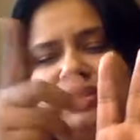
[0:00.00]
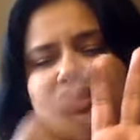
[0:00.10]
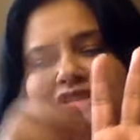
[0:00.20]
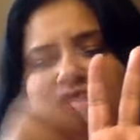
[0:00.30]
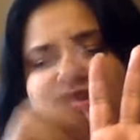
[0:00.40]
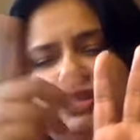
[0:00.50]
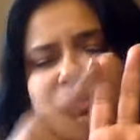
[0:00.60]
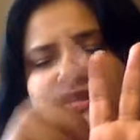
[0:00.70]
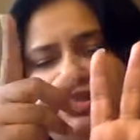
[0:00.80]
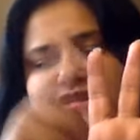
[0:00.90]
This
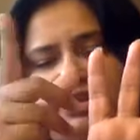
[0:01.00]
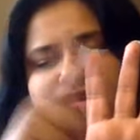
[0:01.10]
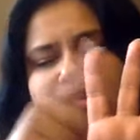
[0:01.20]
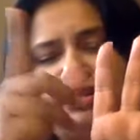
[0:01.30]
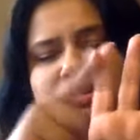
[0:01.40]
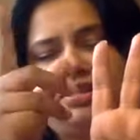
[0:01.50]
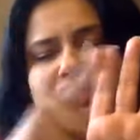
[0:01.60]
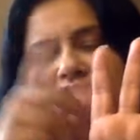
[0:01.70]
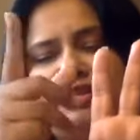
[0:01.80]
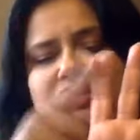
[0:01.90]
heaviness in my throat and
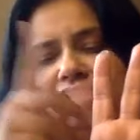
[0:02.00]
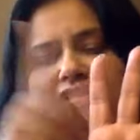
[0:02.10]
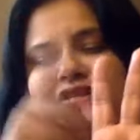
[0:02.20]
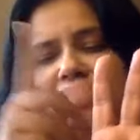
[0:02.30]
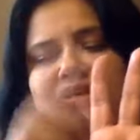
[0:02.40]
in my stomach.